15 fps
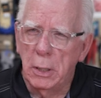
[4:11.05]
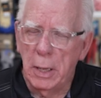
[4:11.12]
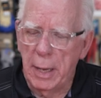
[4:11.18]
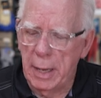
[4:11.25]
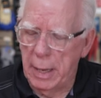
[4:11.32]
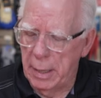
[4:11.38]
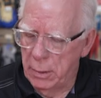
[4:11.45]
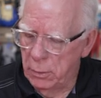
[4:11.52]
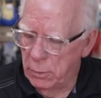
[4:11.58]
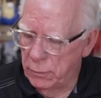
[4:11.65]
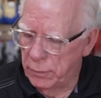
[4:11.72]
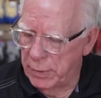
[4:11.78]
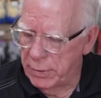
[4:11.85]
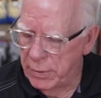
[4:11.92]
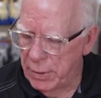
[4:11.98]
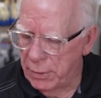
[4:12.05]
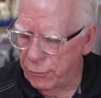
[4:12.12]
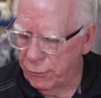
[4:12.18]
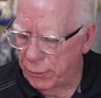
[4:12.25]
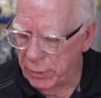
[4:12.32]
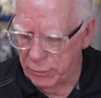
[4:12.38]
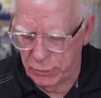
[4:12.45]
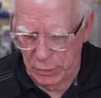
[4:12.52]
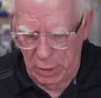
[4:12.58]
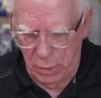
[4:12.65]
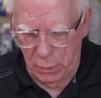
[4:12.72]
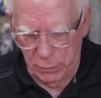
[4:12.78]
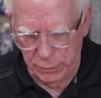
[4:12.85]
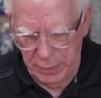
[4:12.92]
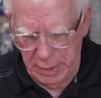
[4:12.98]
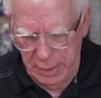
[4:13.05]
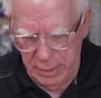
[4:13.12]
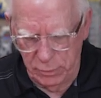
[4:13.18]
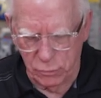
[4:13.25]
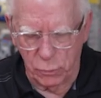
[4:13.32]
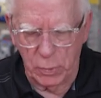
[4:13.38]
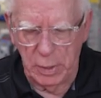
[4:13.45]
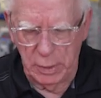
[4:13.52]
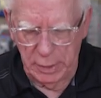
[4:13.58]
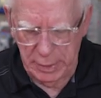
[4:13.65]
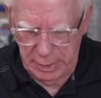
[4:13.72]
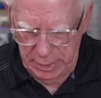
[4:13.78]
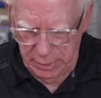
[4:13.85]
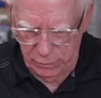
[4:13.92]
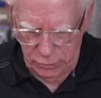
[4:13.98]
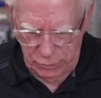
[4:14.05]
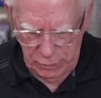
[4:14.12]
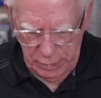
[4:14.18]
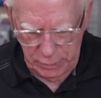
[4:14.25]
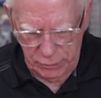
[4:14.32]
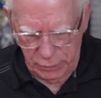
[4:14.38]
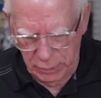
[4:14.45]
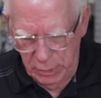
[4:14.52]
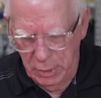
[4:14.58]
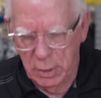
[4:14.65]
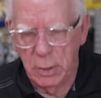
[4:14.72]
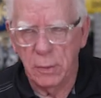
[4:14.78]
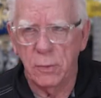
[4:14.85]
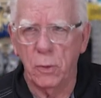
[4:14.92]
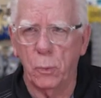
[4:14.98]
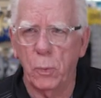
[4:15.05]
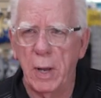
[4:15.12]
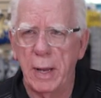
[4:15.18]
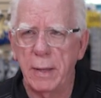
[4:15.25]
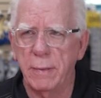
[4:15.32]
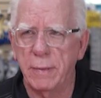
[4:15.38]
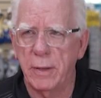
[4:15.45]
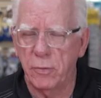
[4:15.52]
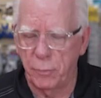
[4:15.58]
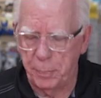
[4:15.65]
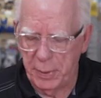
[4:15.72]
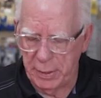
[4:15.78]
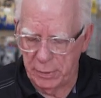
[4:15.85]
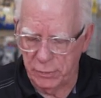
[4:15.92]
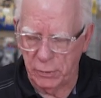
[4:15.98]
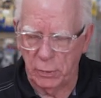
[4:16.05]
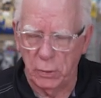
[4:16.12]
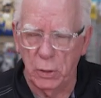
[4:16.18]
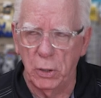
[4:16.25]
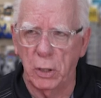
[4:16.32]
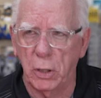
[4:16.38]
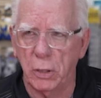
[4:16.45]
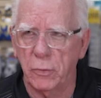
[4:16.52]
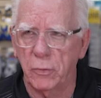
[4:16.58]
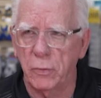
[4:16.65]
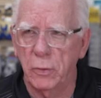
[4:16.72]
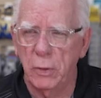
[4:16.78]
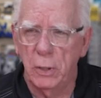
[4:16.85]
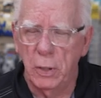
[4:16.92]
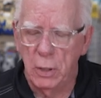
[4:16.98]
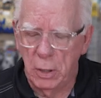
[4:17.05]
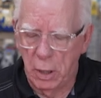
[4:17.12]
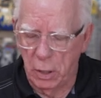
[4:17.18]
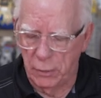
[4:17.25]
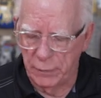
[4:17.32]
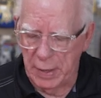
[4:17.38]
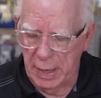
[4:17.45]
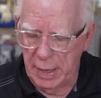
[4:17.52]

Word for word: and the difference on these really is just the way this piece looks. On the